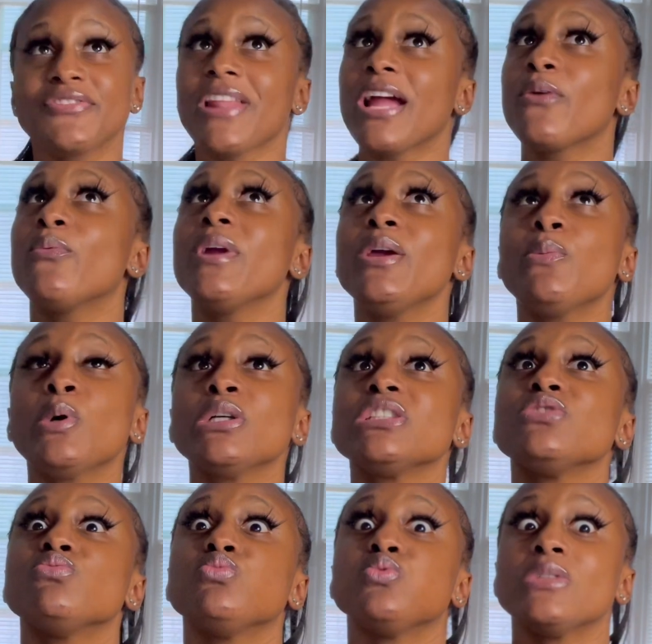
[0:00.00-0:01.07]
Like, we was
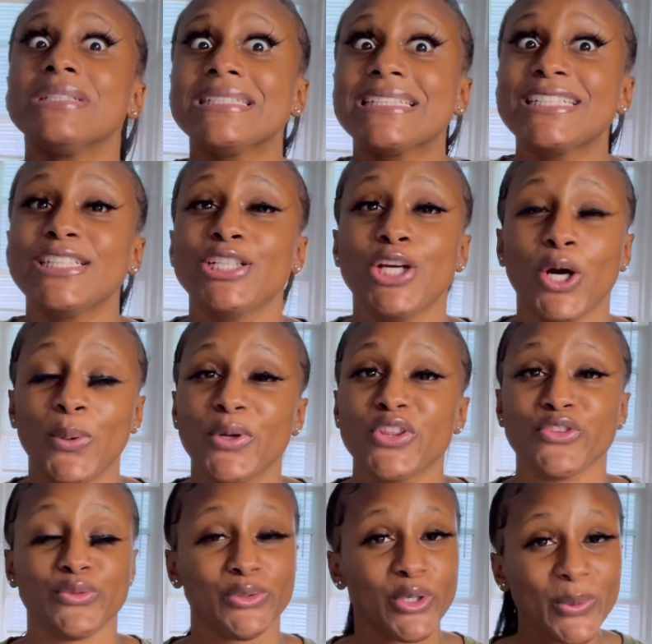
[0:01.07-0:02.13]
really going
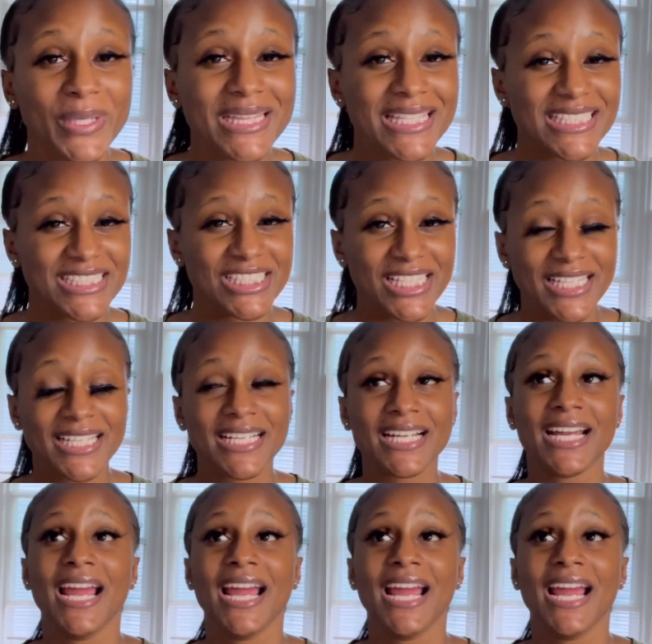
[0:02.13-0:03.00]
through it this year.